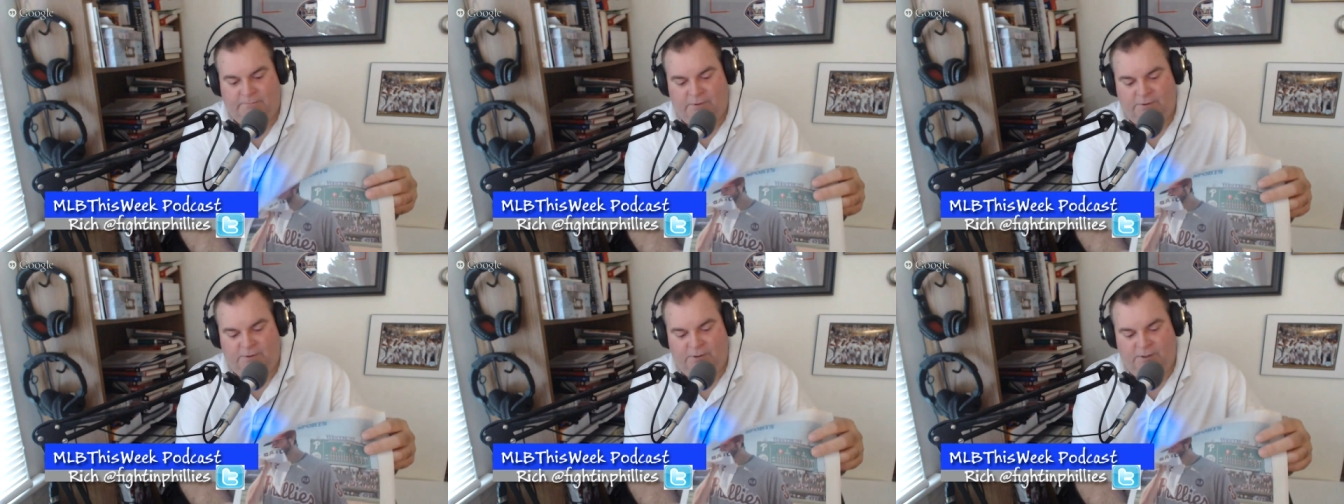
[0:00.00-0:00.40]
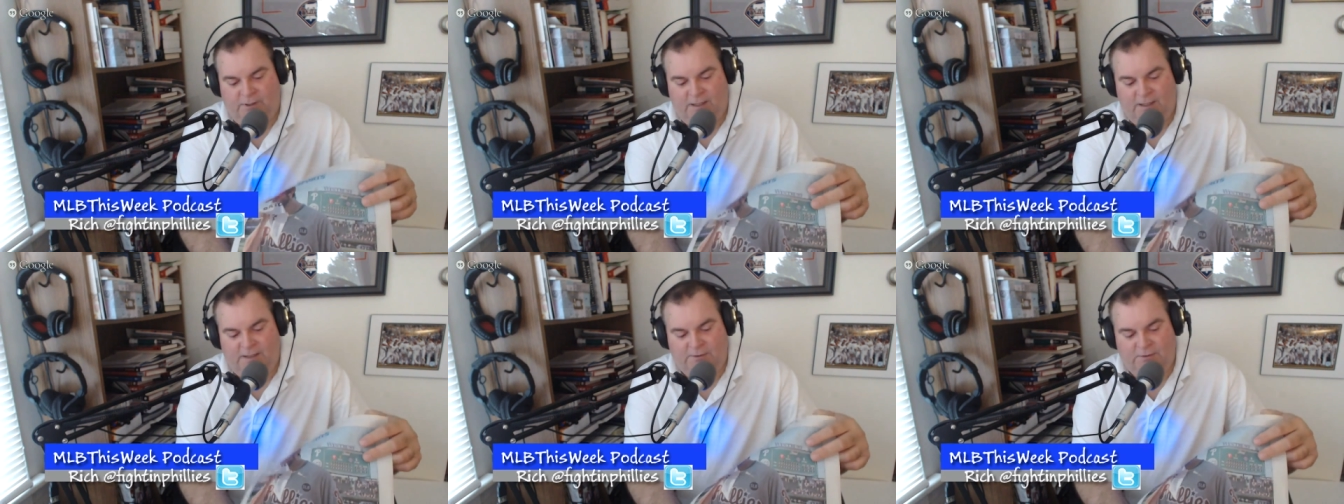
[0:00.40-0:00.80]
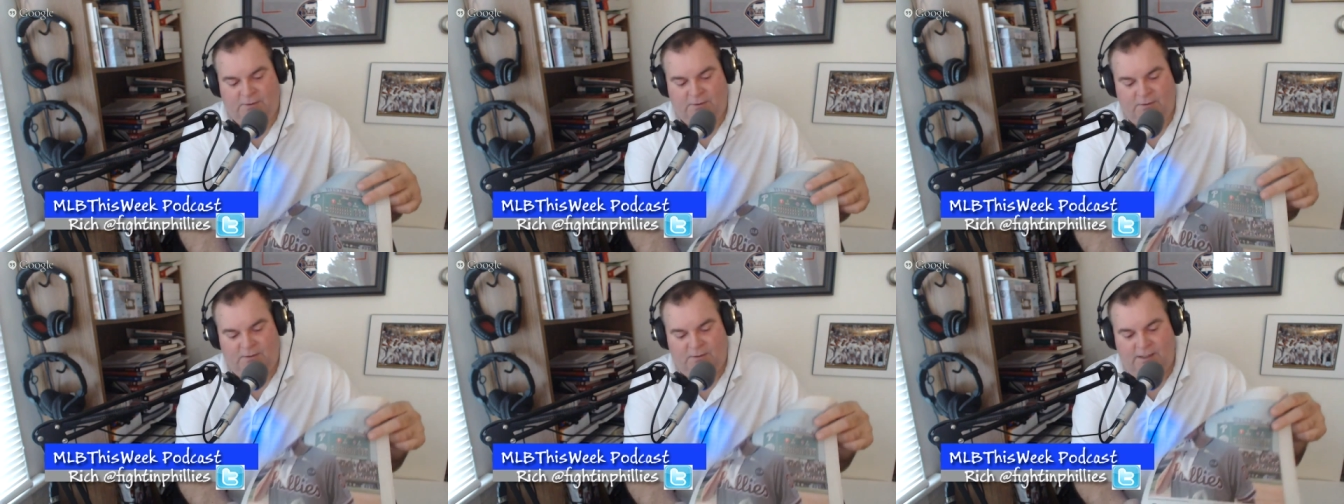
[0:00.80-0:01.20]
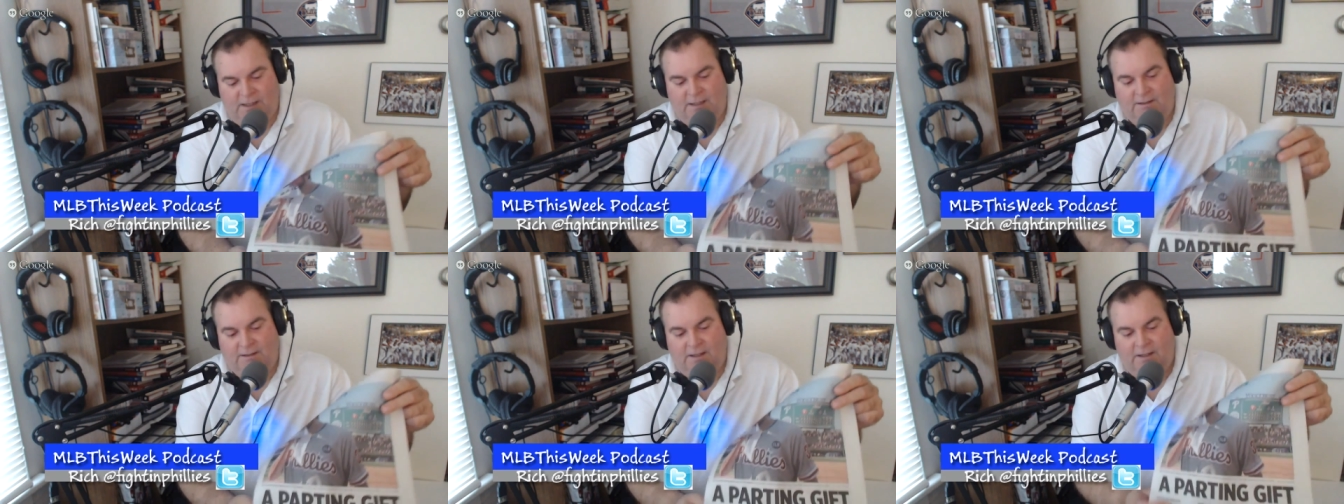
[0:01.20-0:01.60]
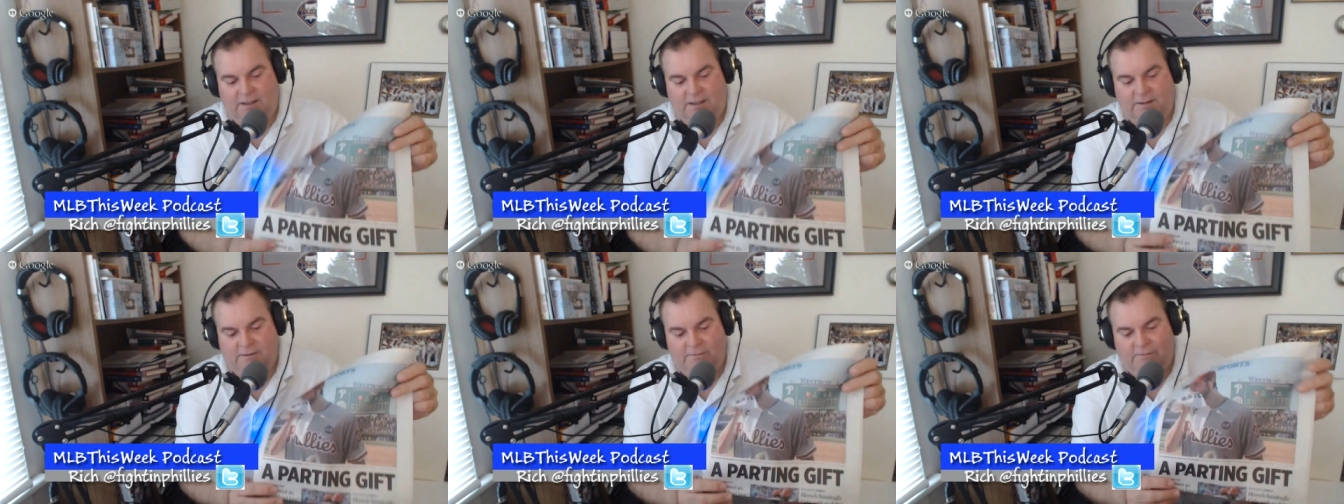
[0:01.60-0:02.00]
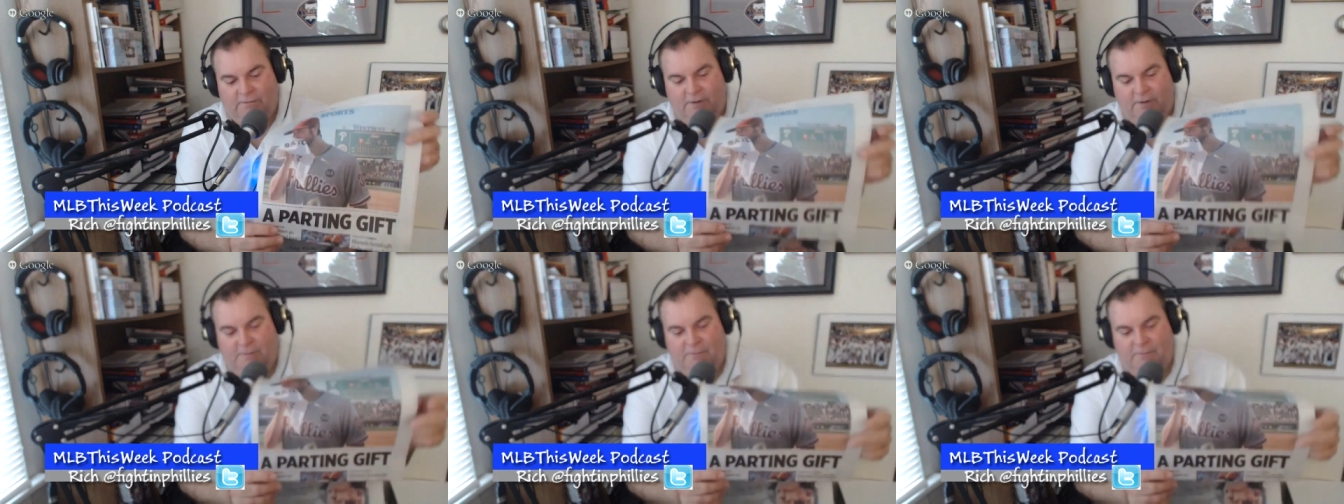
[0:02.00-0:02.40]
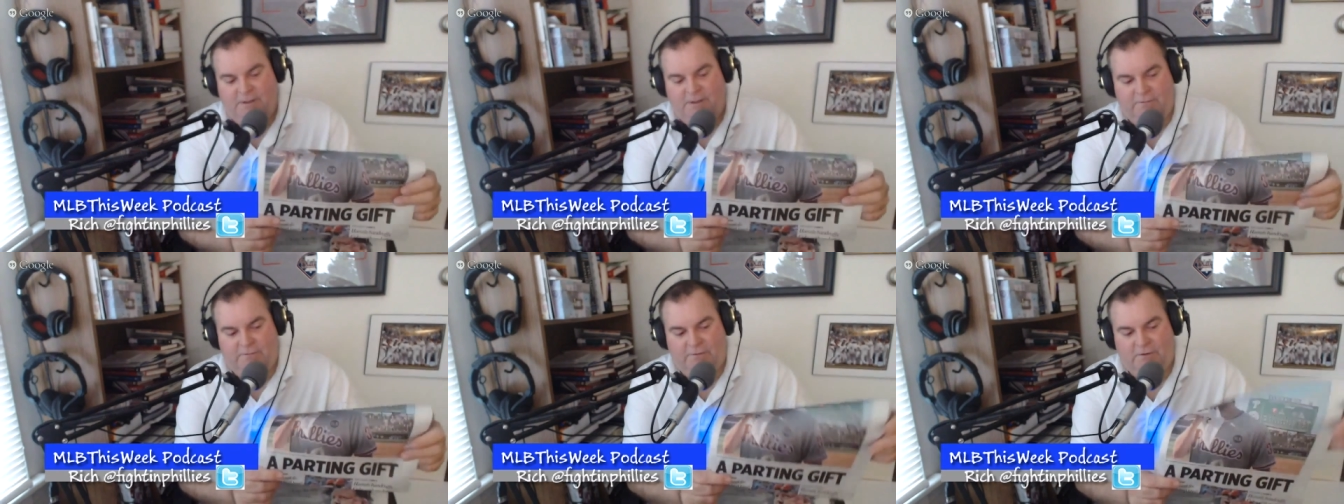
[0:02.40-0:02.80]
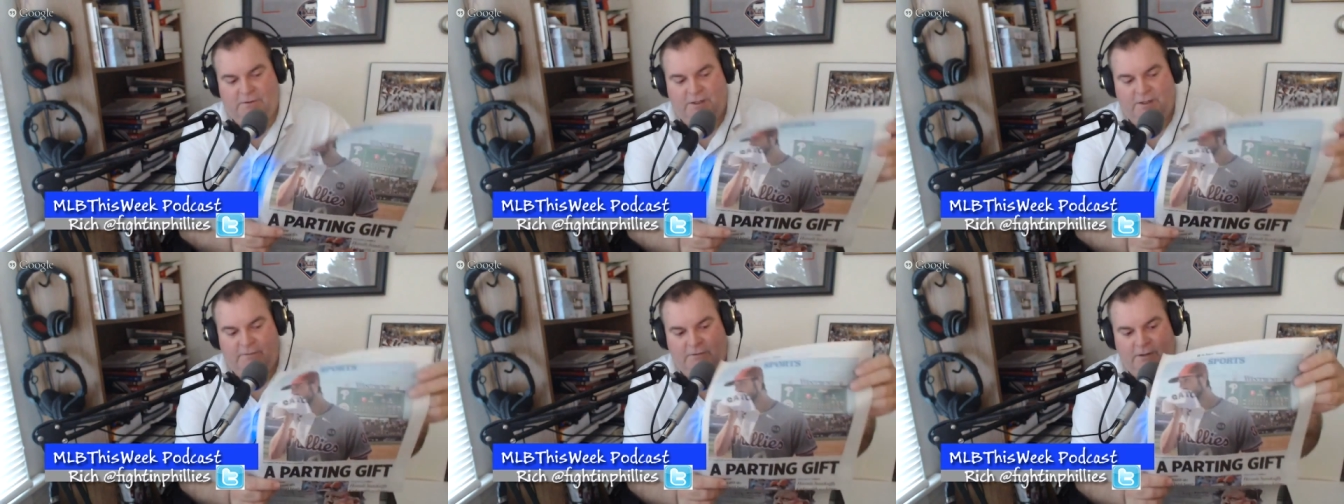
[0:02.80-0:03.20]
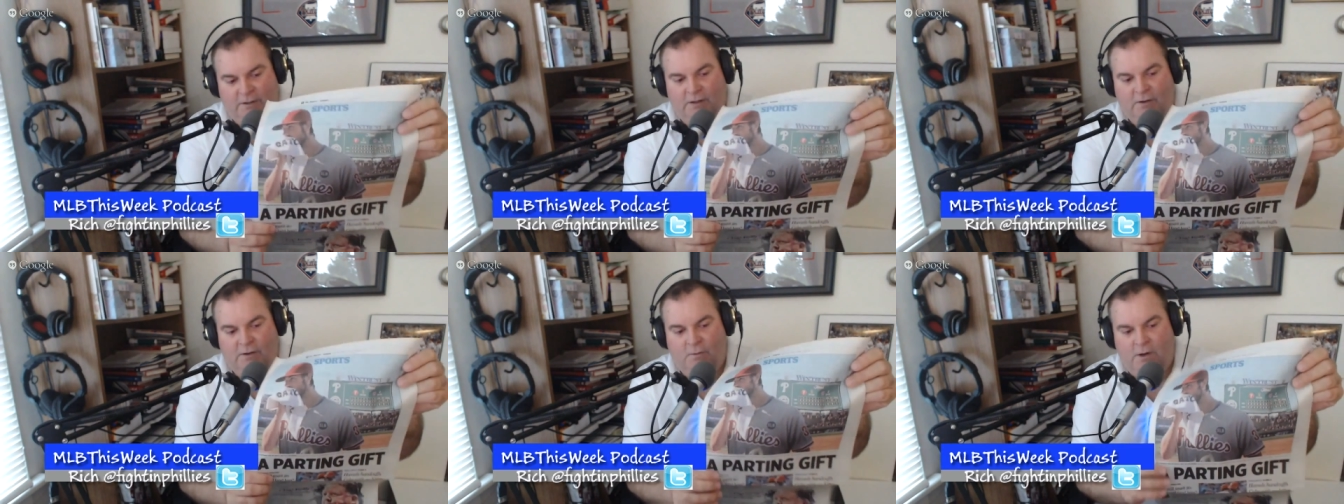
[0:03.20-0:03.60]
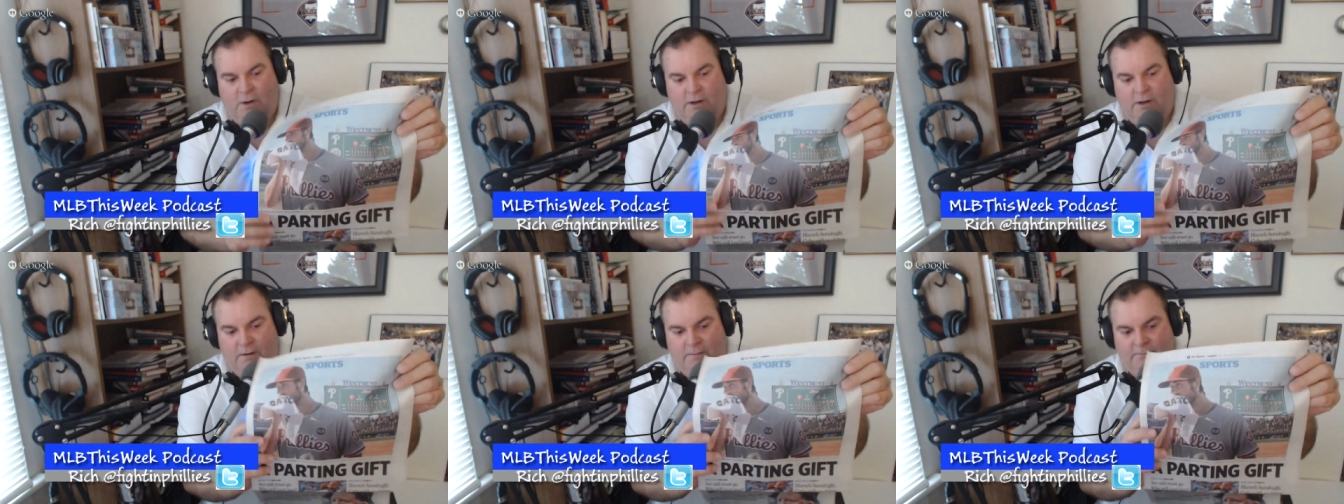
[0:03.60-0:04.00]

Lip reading: Today's headline from the Philadelphia Inquirer.